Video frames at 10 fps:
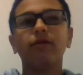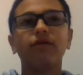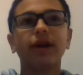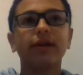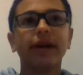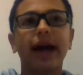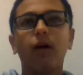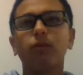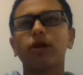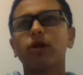figuring
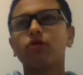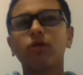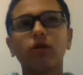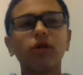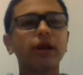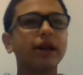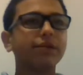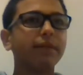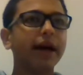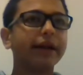out what the cookies
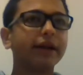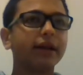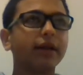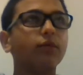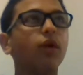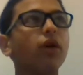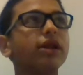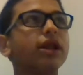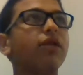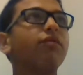meant and all
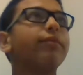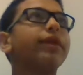this stuff,